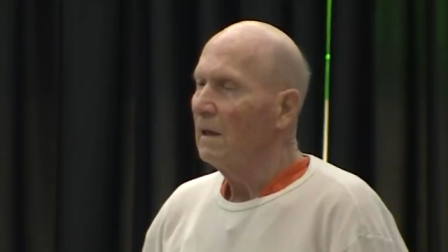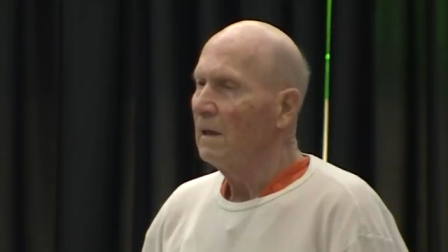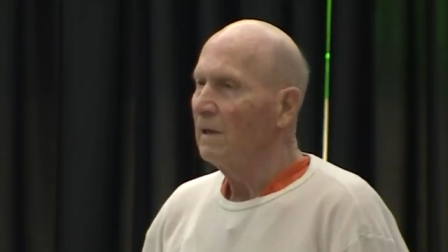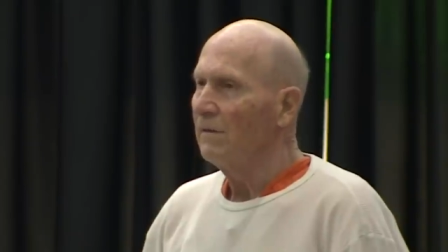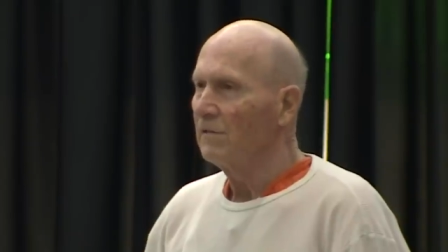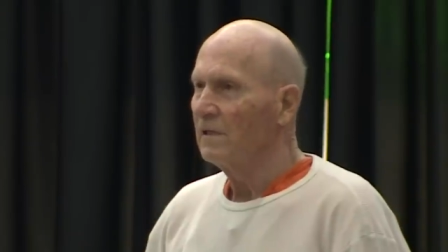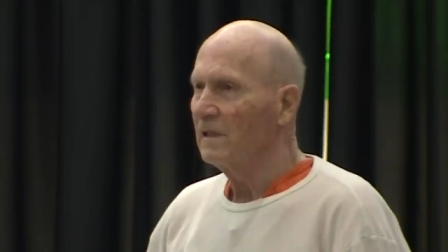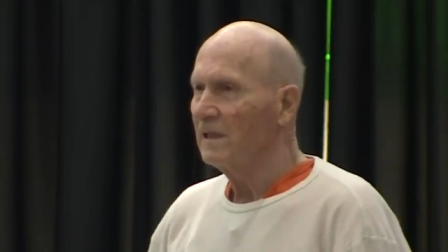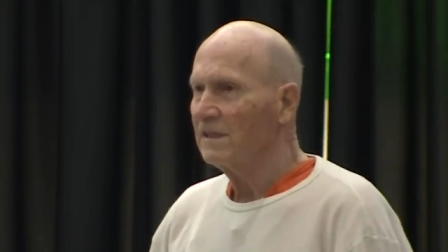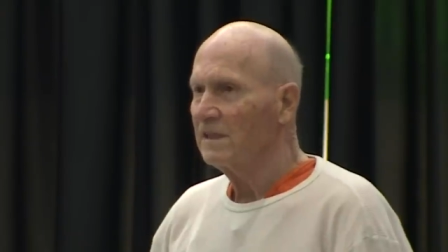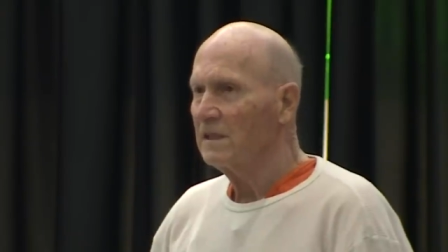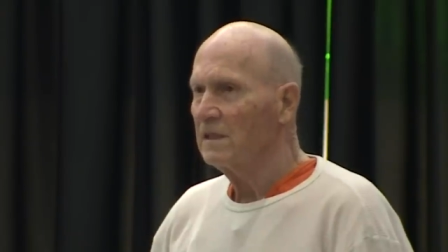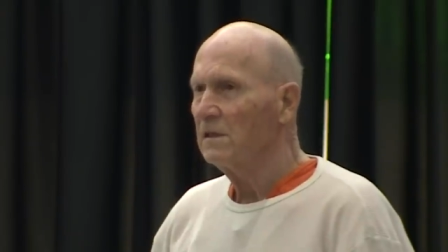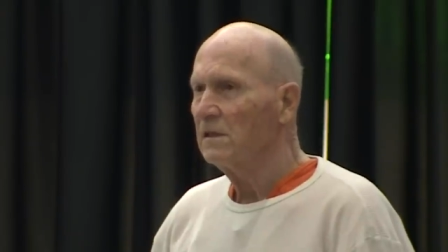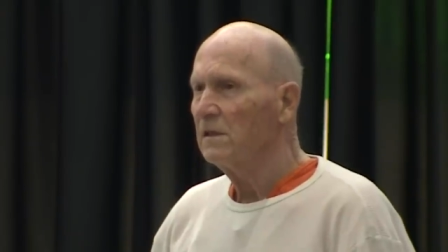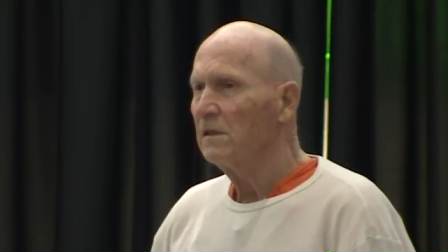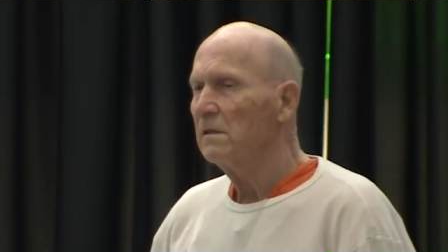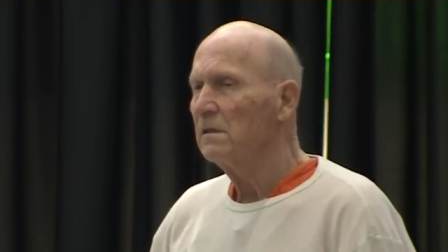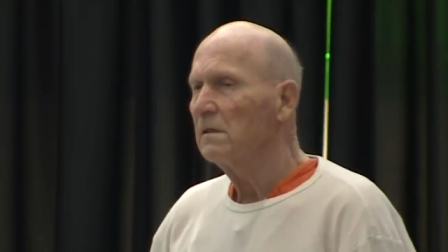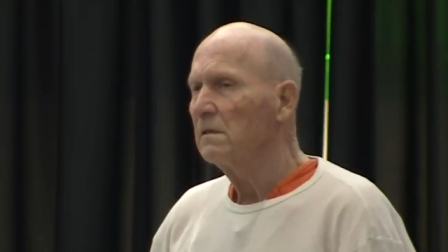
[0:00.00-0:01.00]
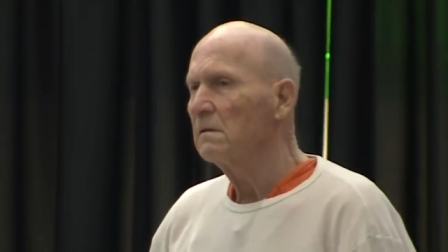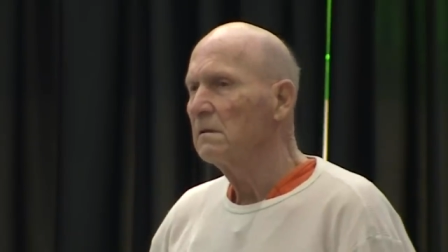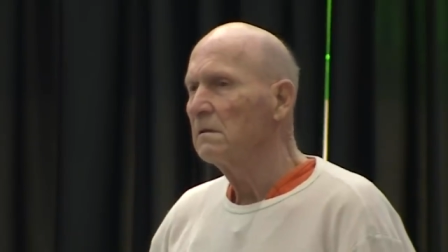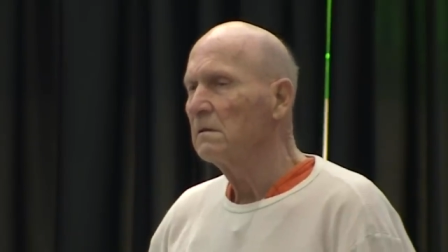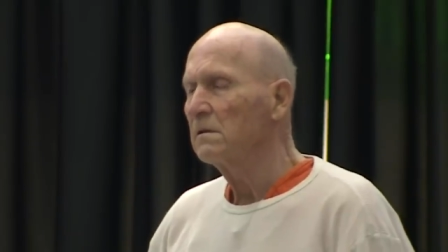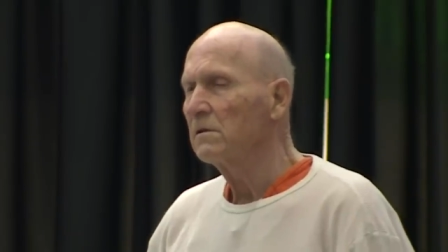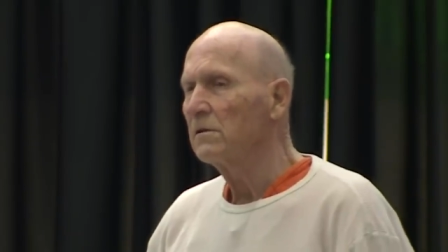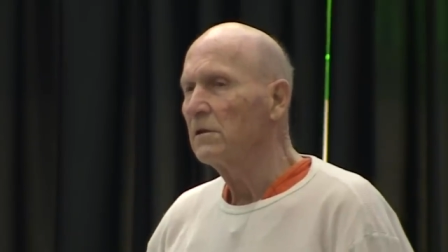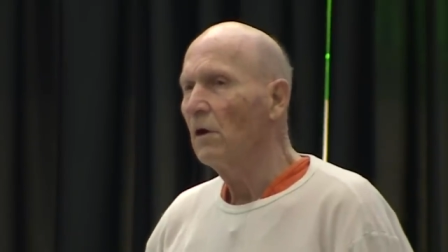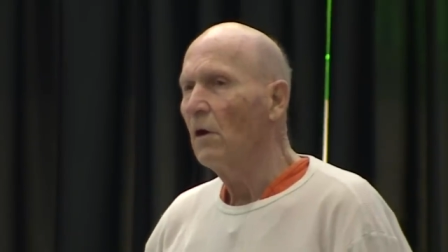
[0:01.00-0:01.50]
that eluded authorities
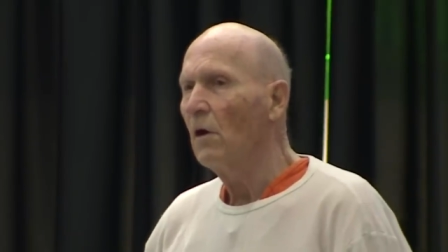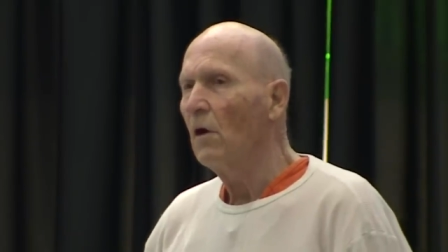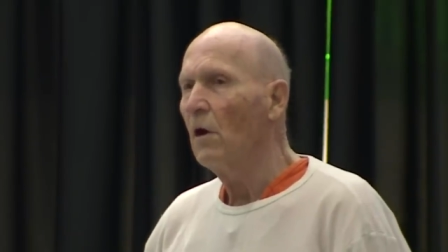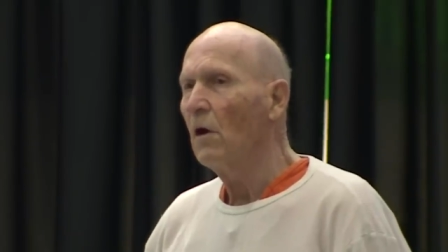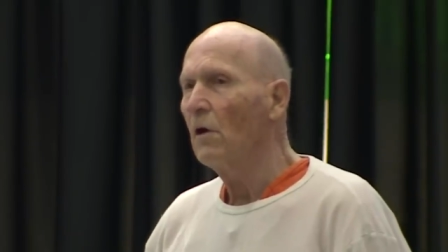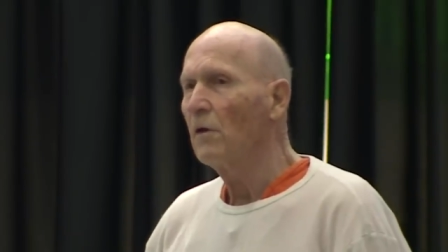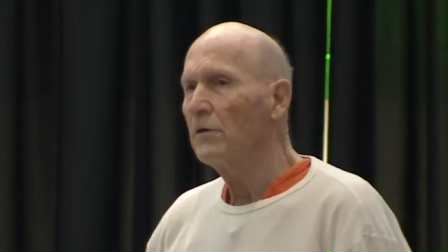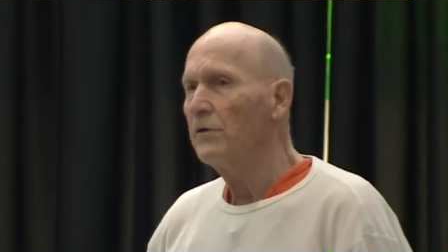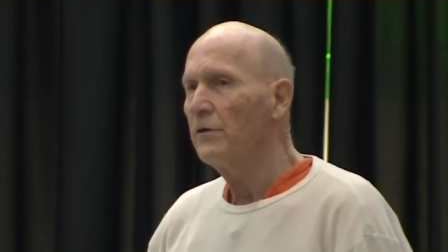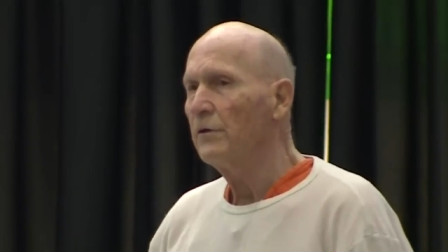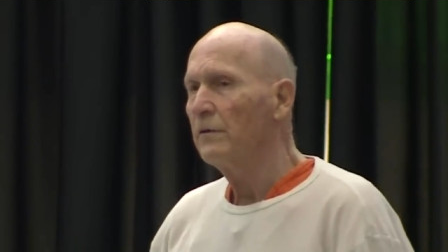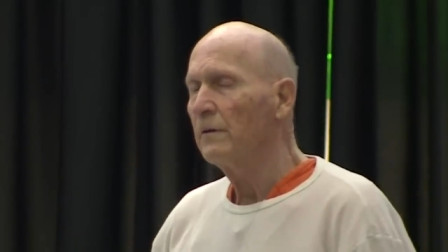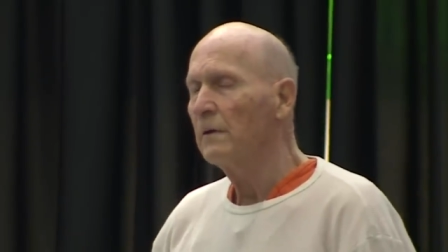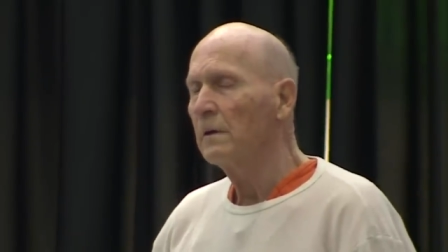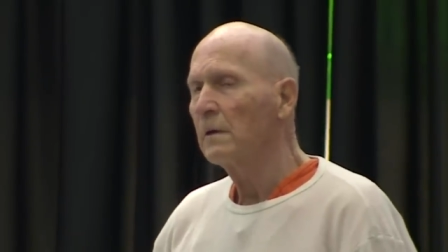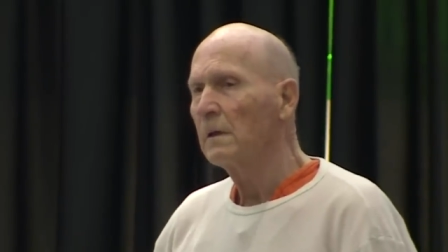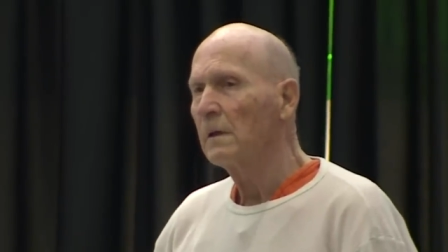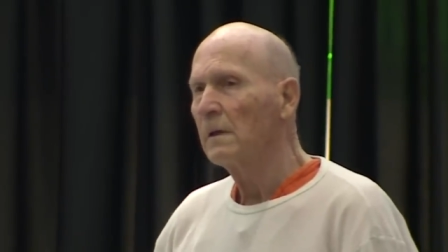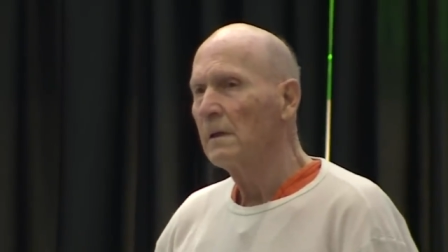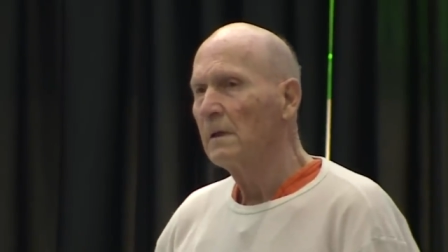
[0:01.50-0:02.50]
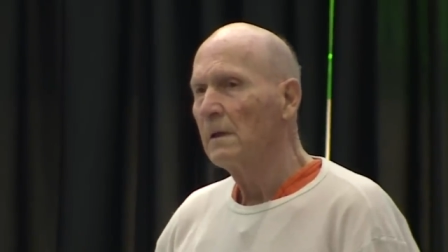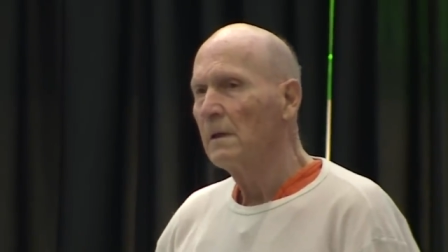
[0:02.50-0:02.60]
for more than four decades.